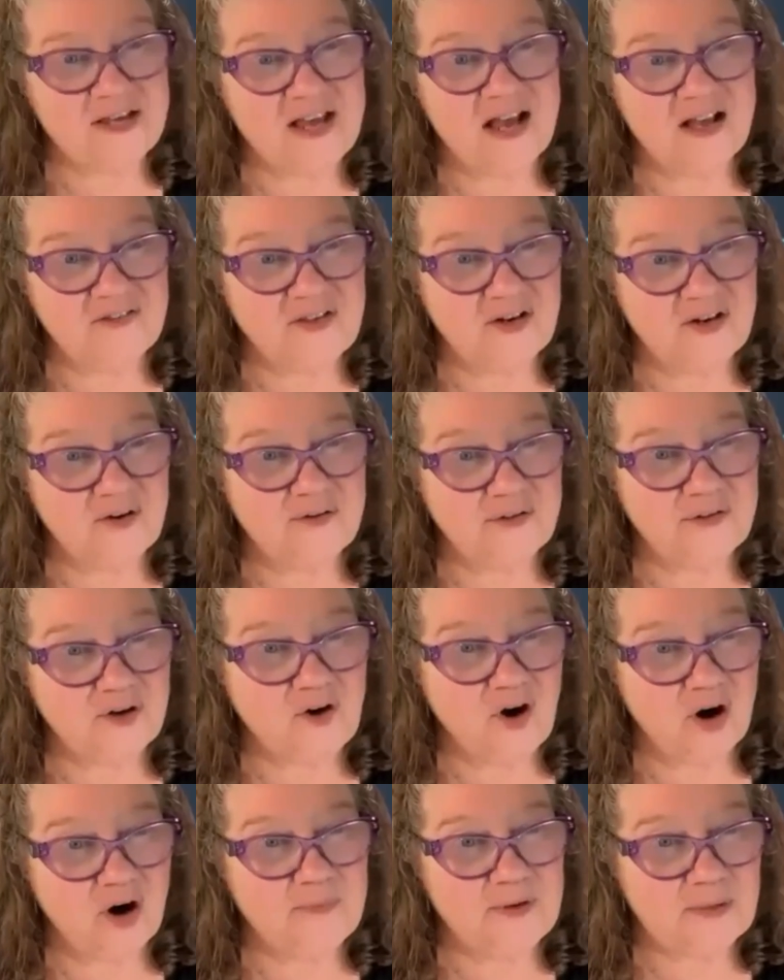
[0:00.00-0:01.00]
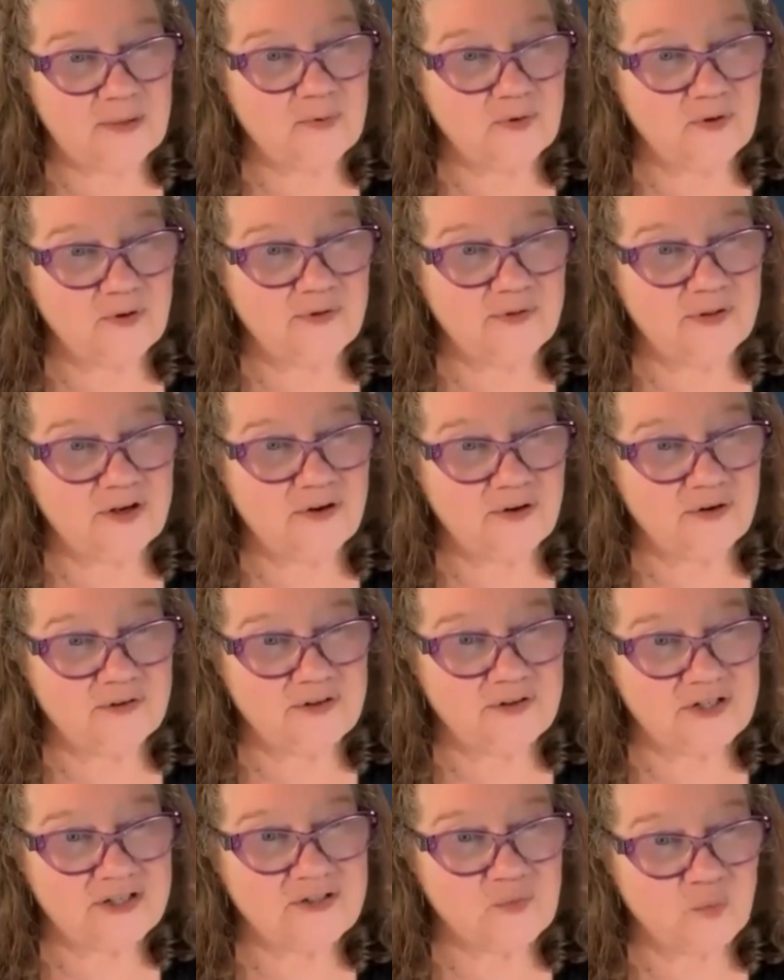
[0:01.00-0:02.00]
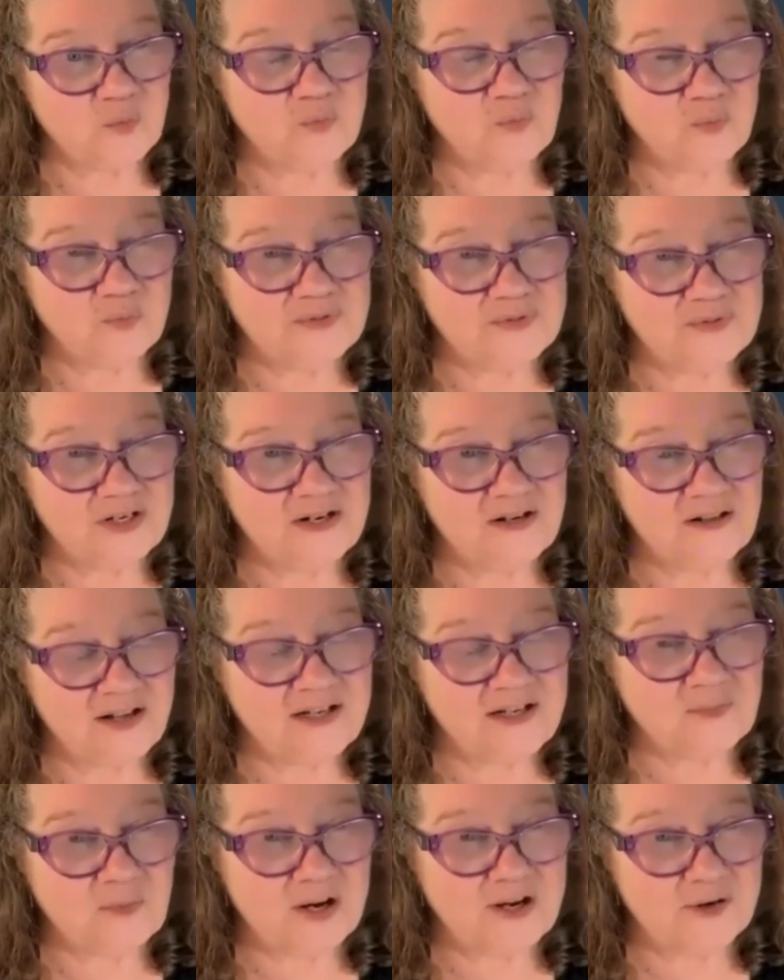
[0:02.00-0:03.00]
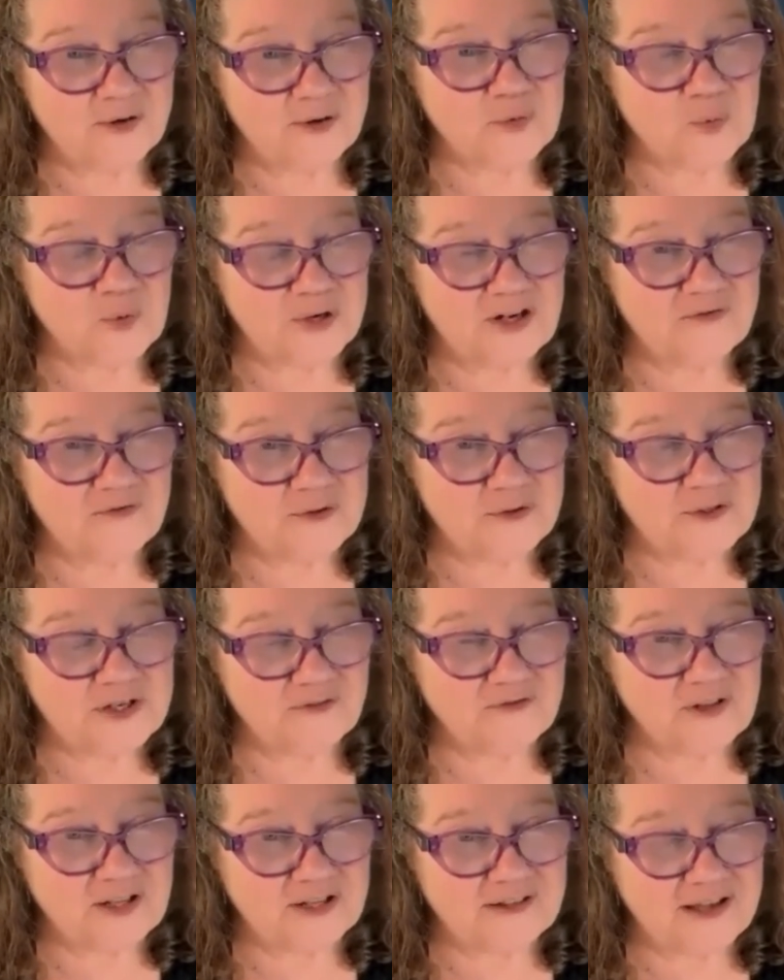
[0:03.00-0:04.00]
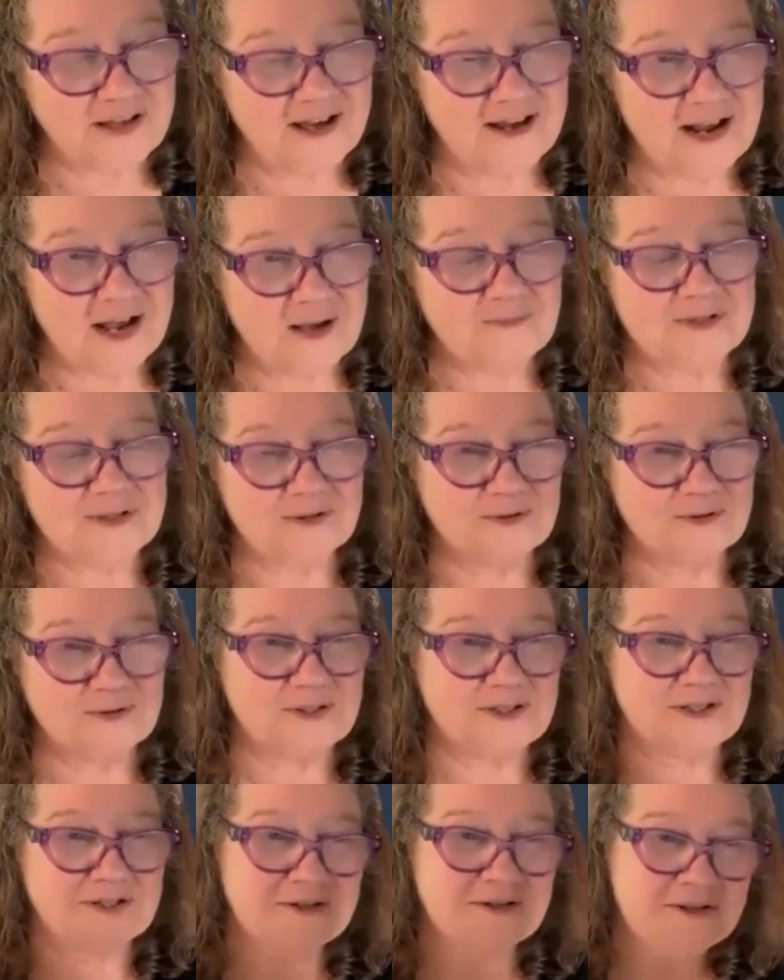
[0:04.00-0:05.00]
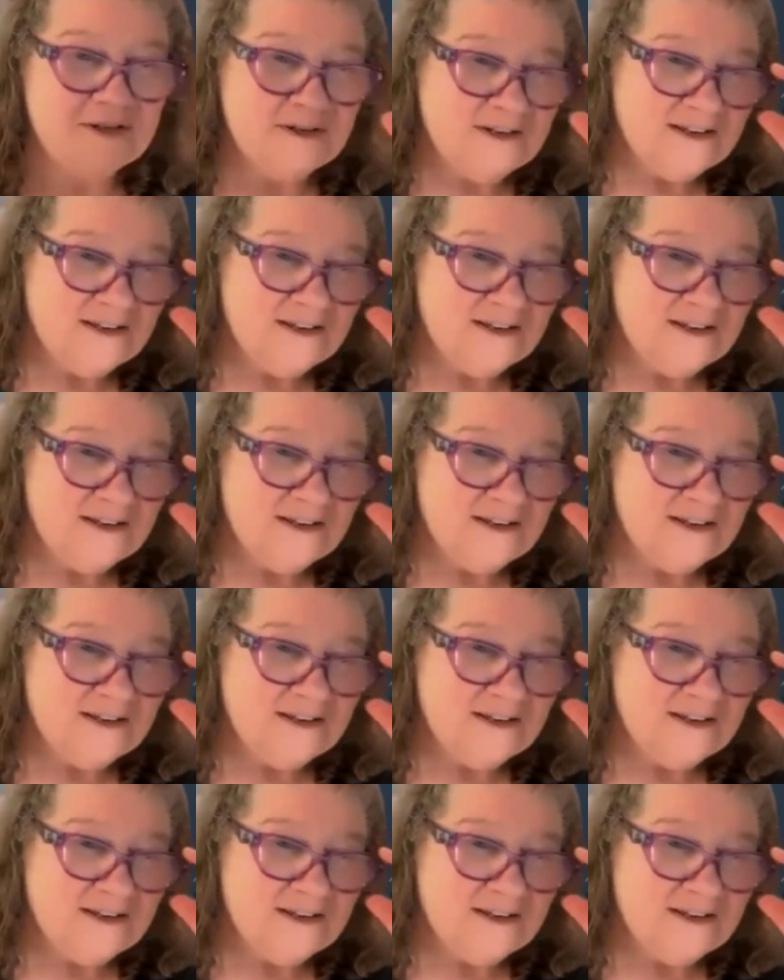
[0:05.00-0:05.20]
yeah, there are people that are just sitting like spiders waiting for stuff like that. Absolutely.